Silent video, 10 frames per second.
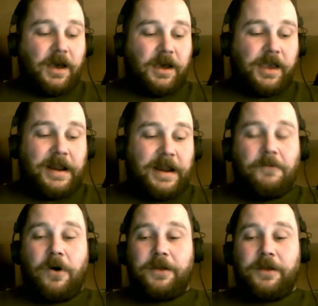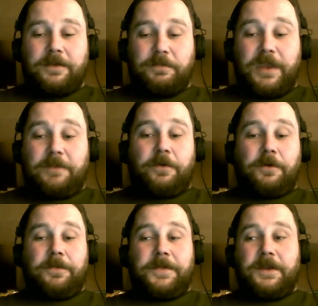And I want the
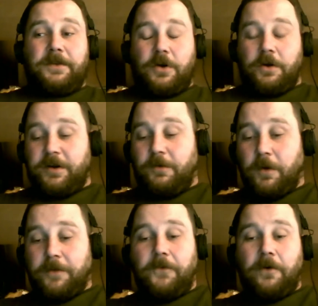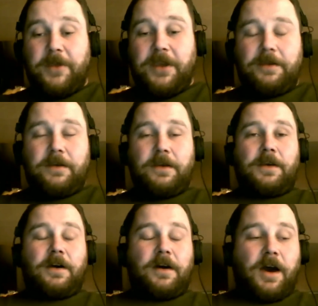people that are going to work for me,
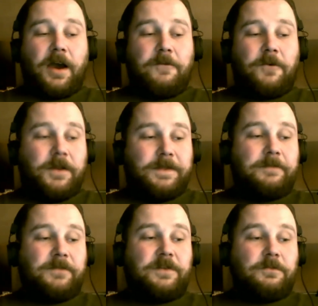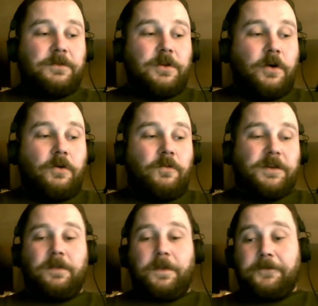I want them to know what
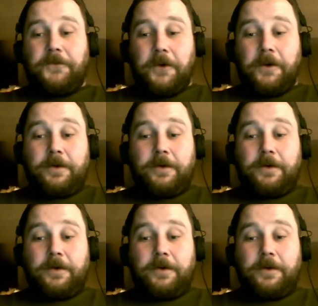to look for.